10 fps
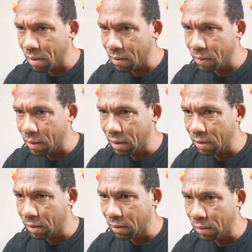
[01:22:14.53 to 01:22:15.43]
1,
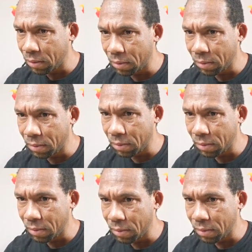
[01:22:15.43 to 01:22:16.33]
2,
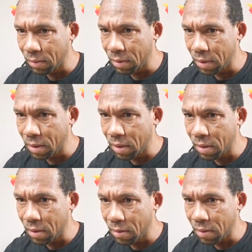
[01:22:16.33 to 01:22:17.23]

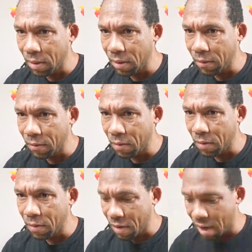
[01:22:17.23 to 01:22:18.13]
3, 4,
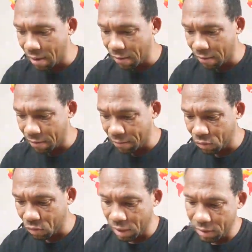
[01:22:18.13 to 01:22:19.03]
5.
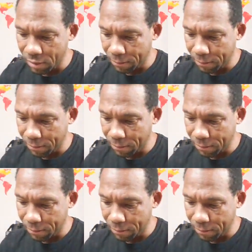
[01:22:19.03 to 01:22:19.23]
Right.